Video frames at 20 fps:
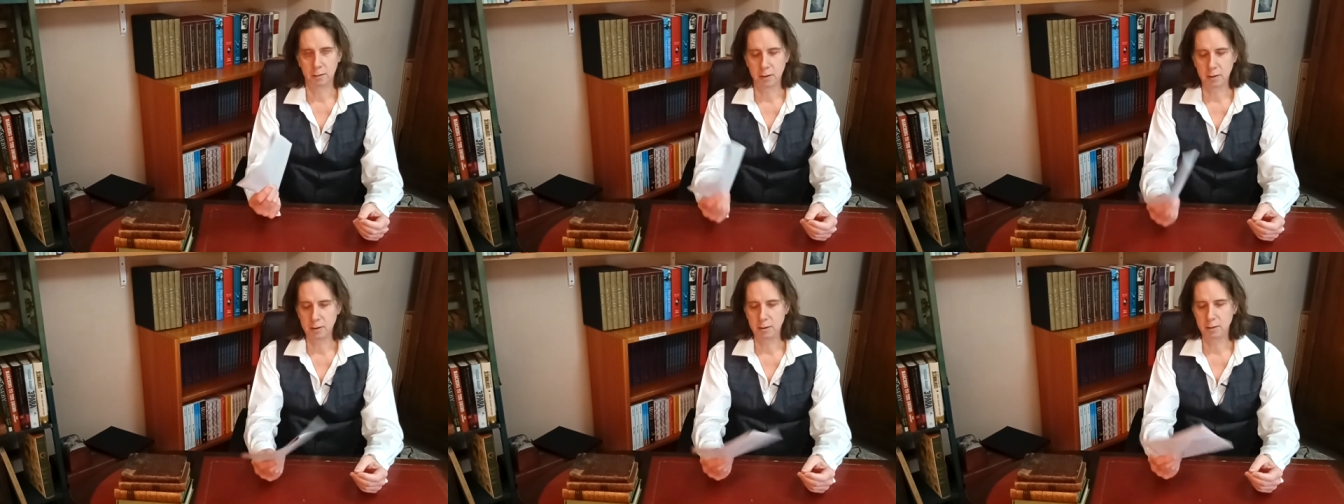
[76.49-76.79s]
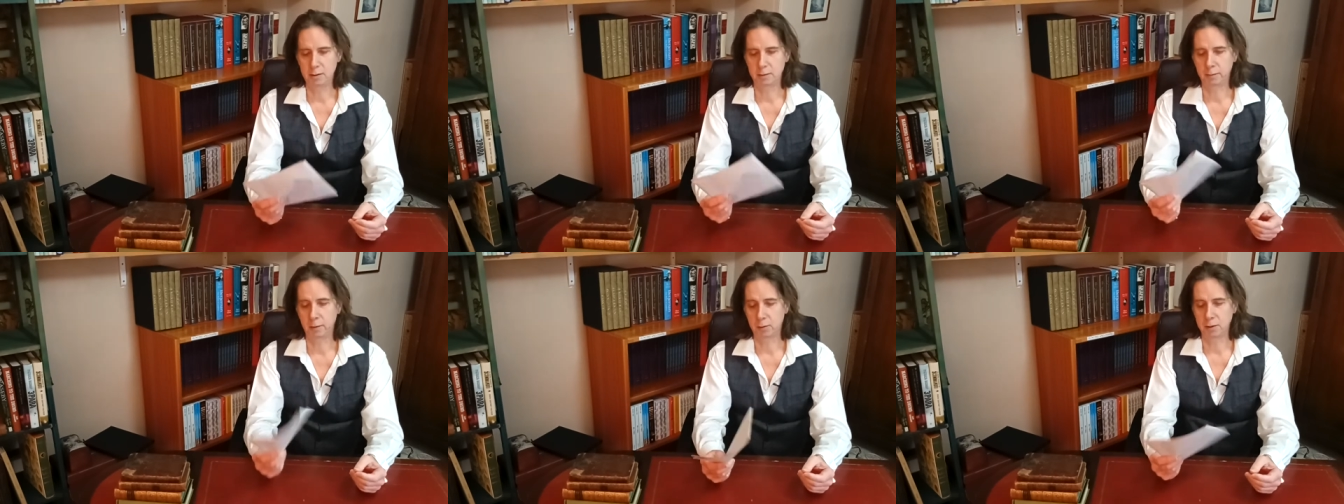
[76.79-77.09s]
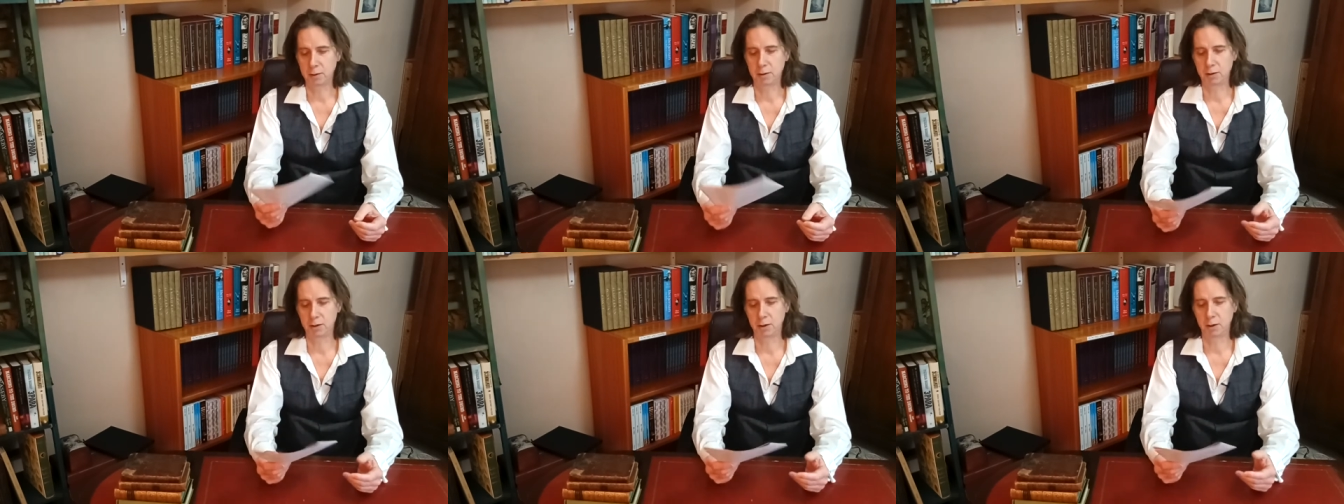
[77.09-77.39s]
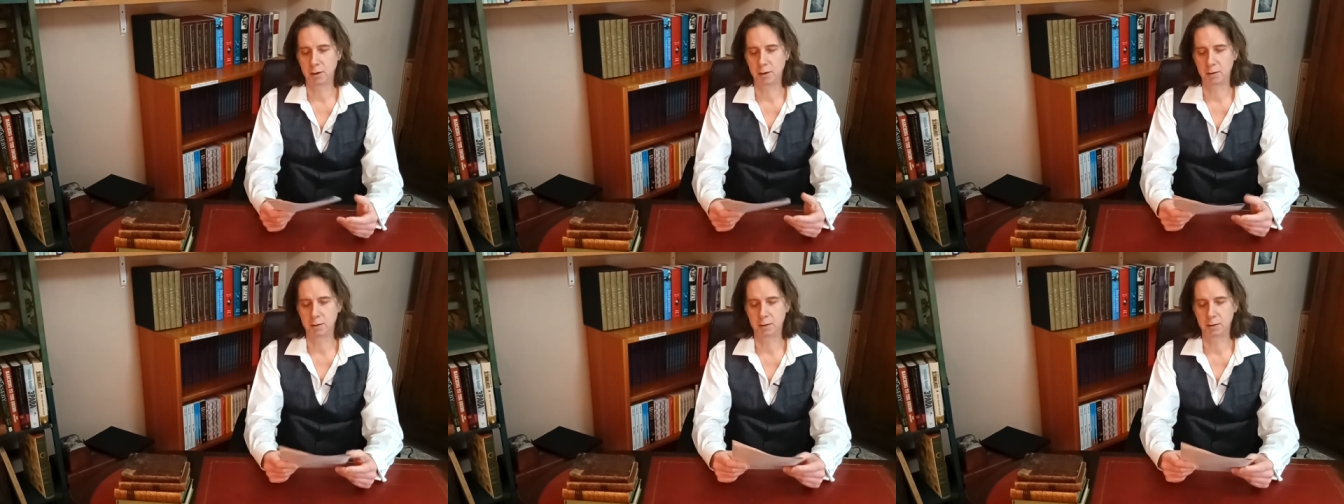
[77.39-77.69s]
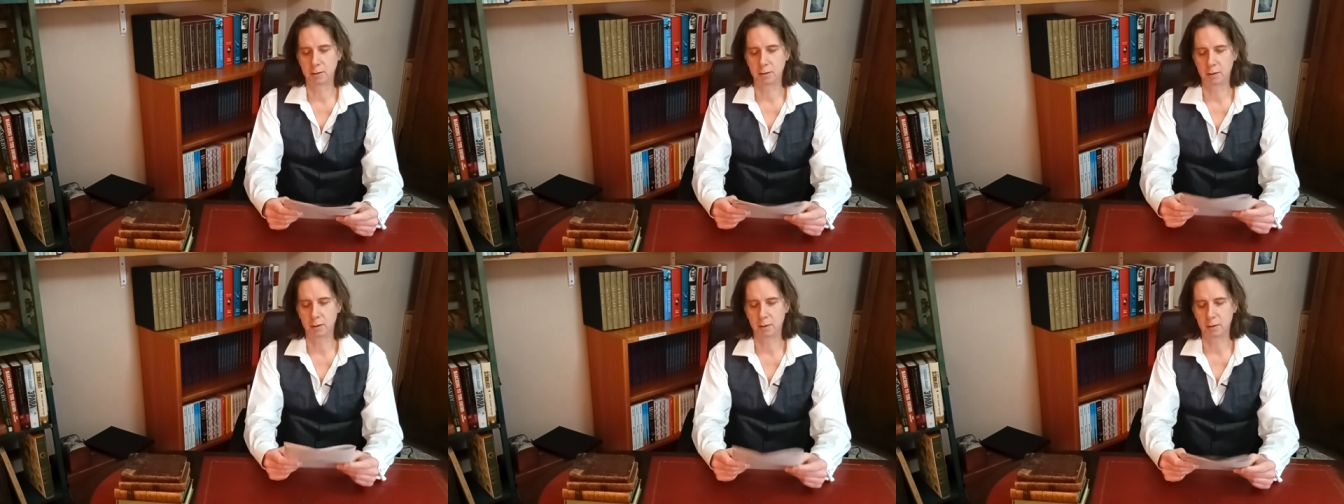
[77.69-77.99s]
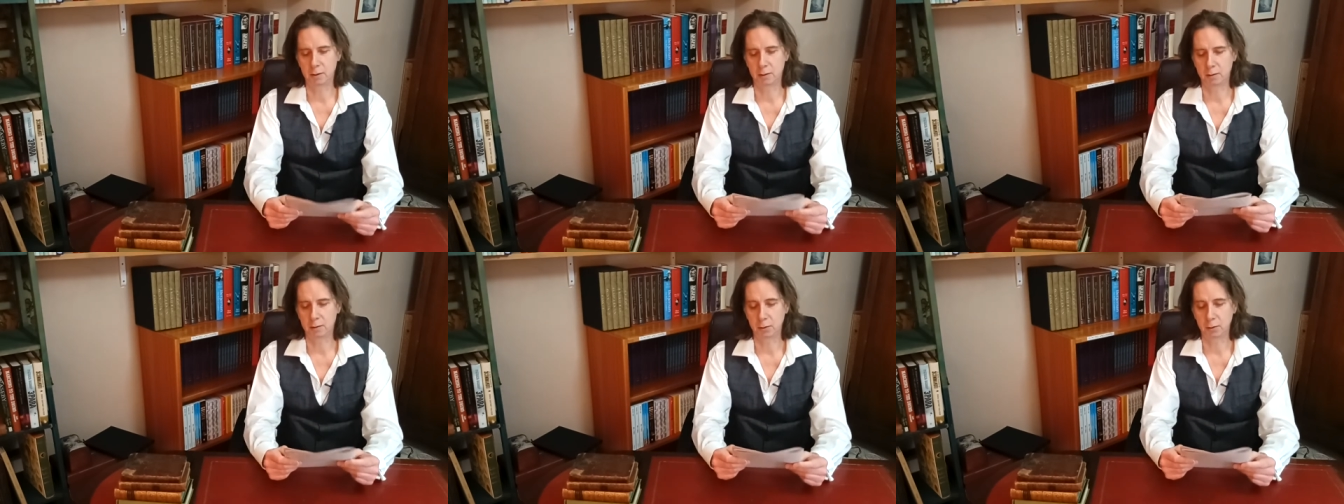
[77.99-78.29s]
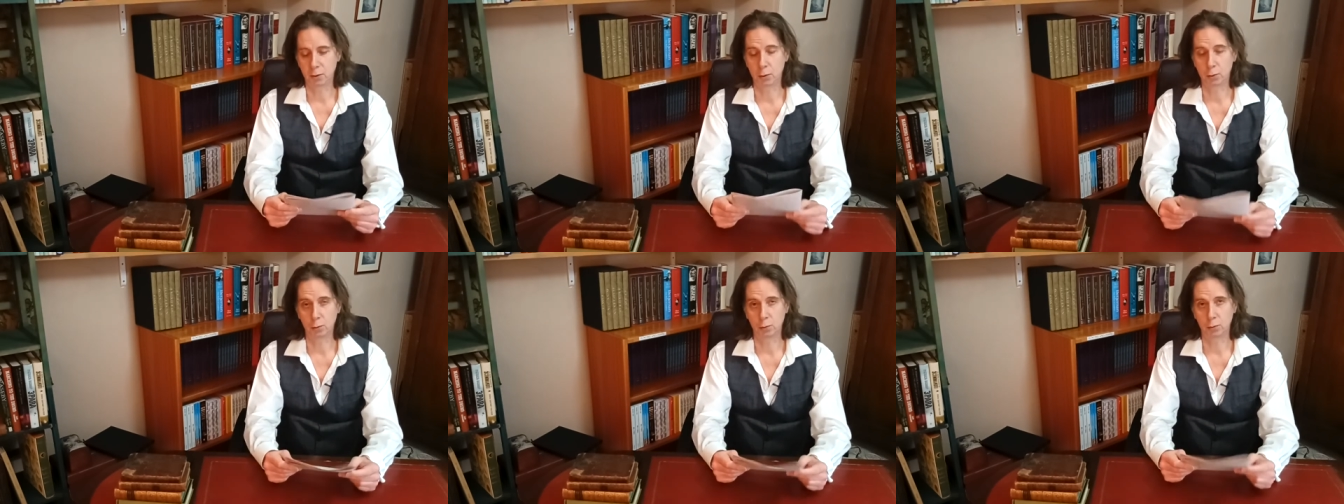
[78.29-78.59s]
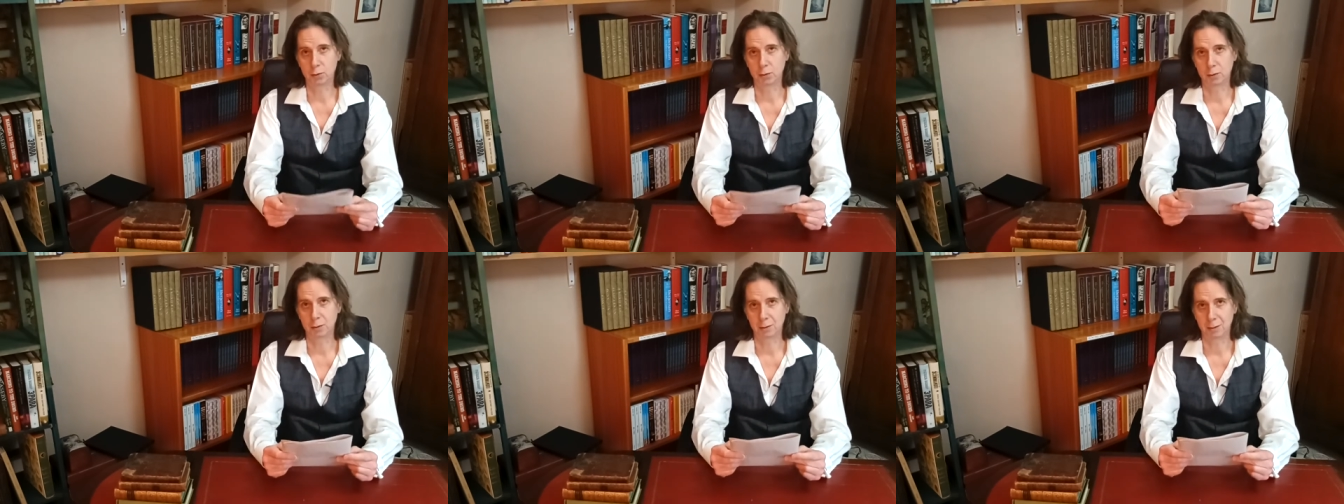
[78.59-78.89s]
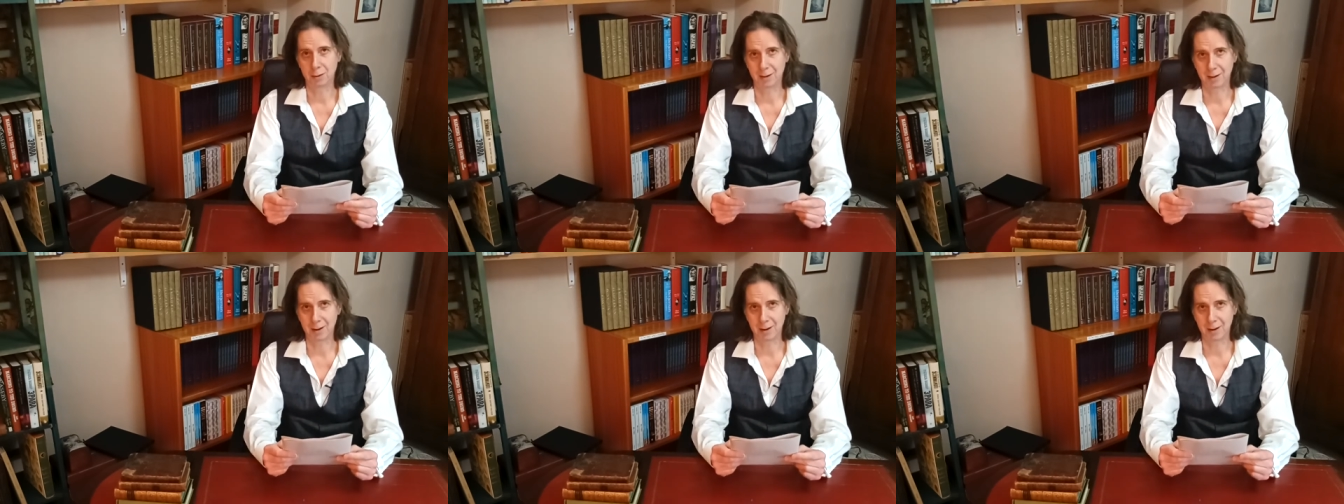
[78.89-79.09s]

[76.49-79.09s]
These folded sheets are called